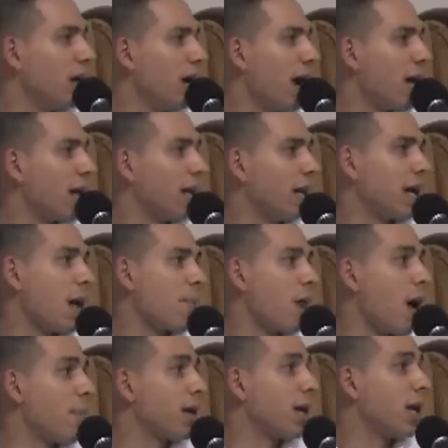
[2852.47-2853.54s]
and then yeah. it got
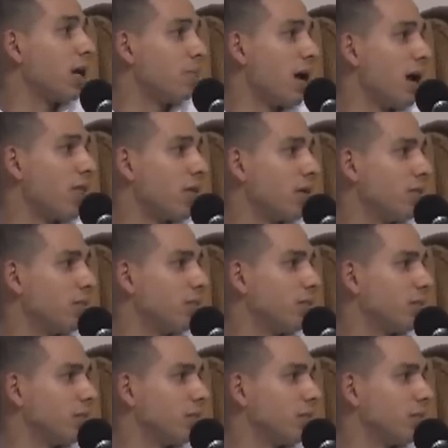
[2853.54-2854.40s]
propagated by them.